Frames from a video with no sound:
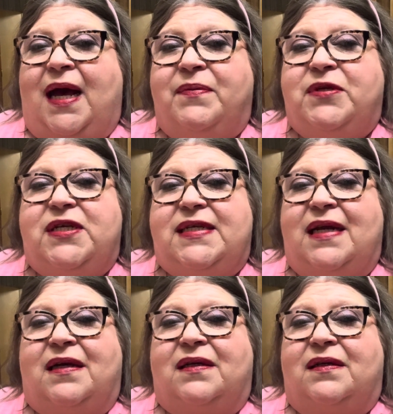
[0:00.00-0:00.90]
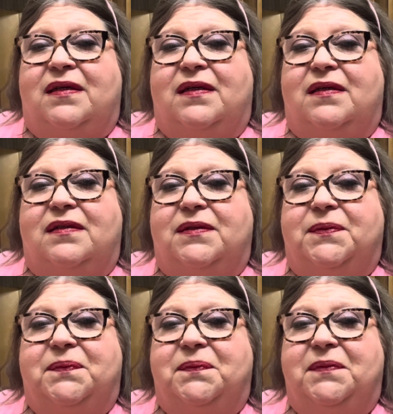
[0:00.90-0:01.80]
just in a
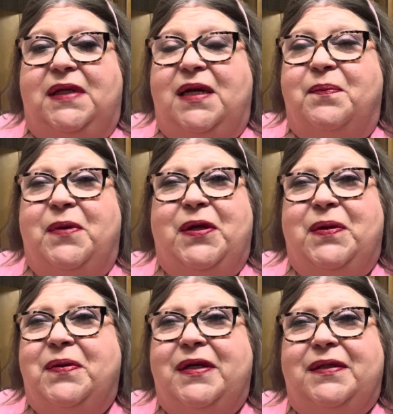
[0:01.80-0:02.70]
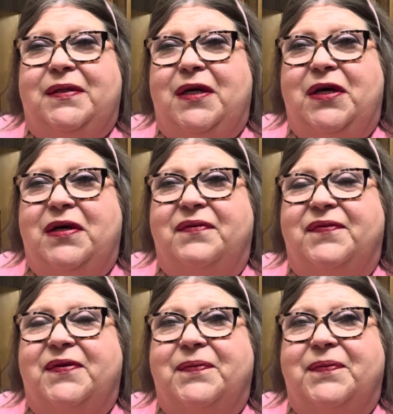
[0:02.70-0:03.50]
mood of,